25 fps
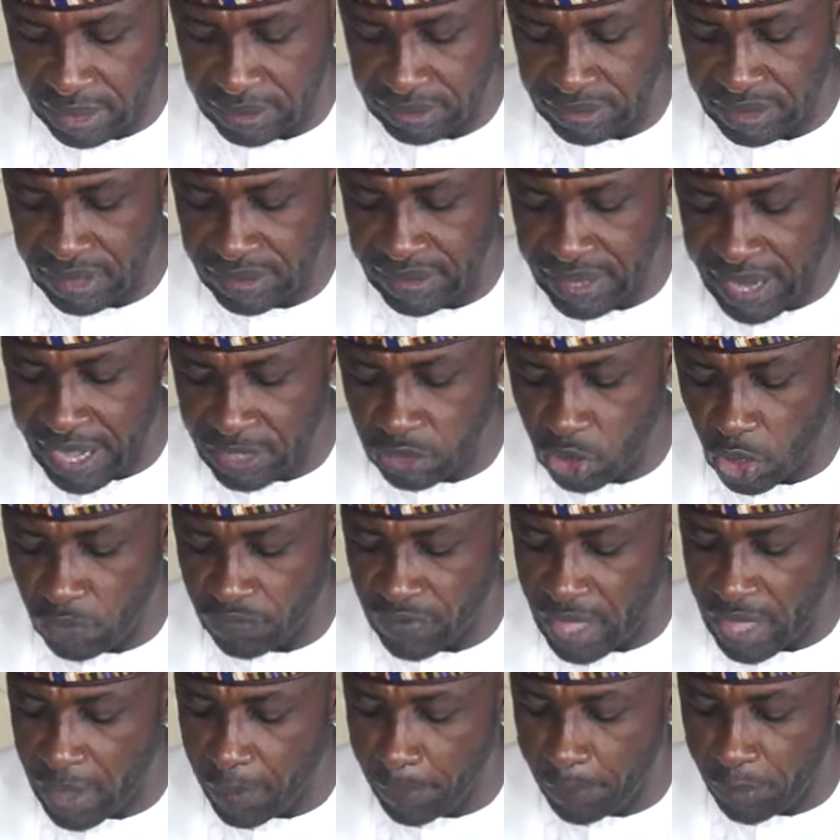The rate
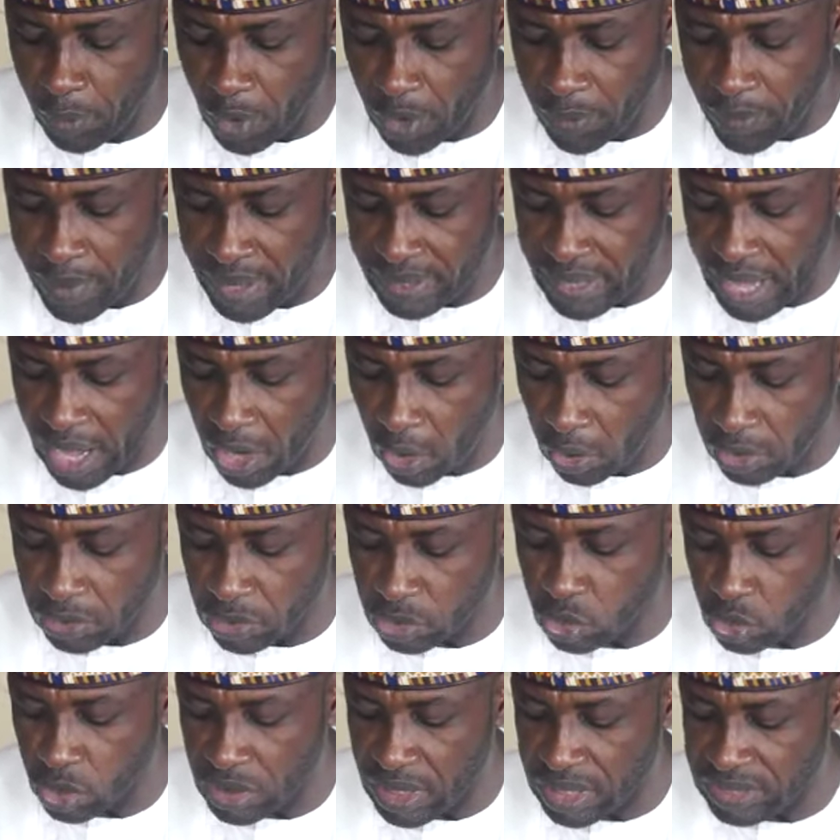of employment,
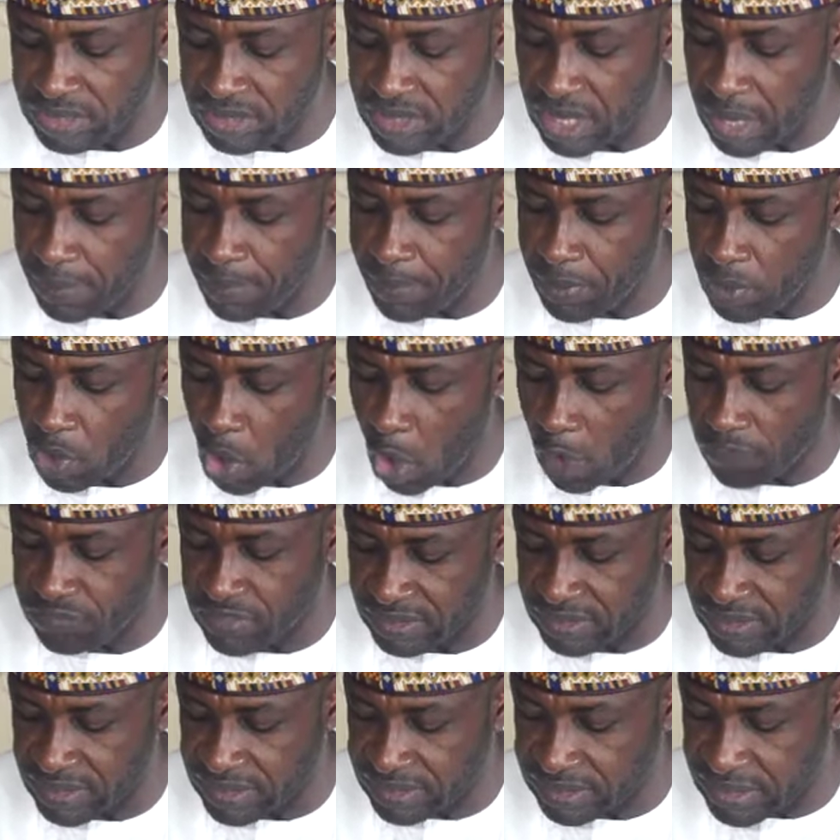according to Nigerian Bureau of
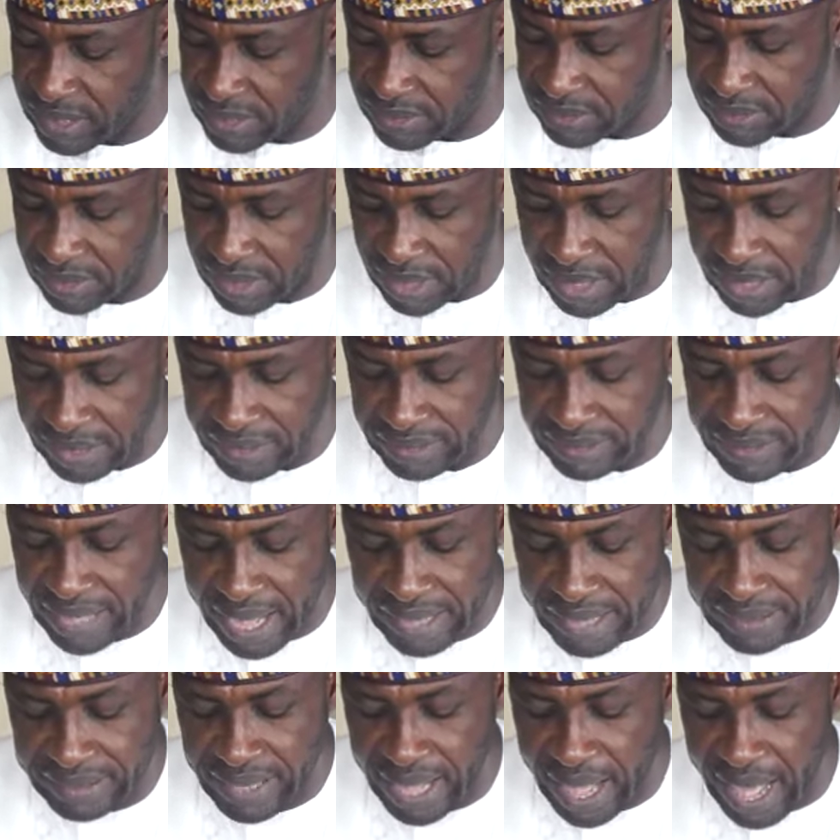Statistics,
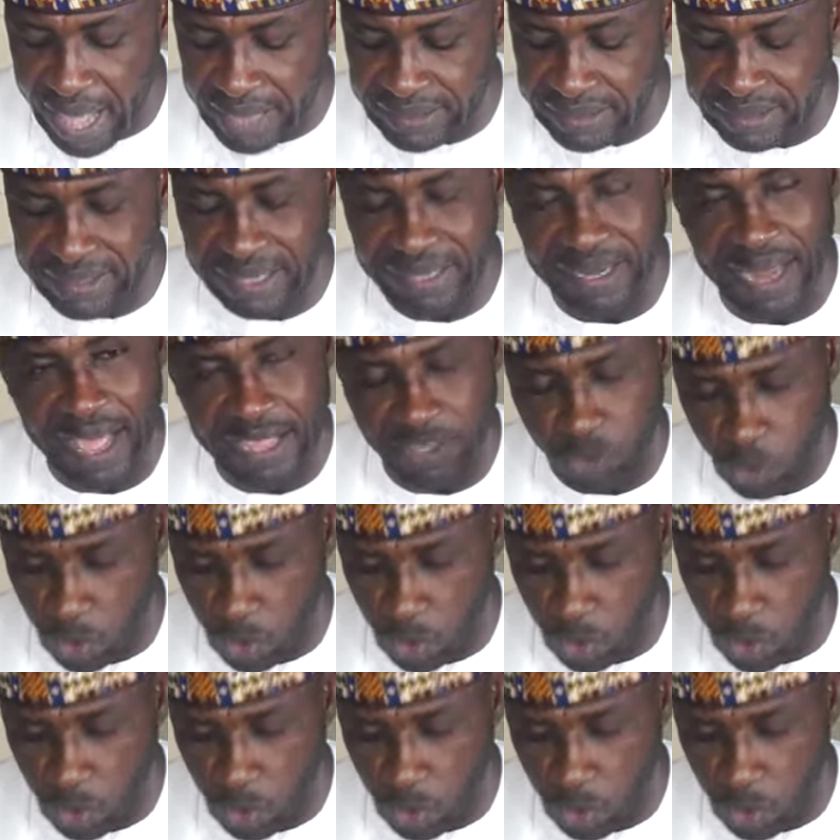stand at the last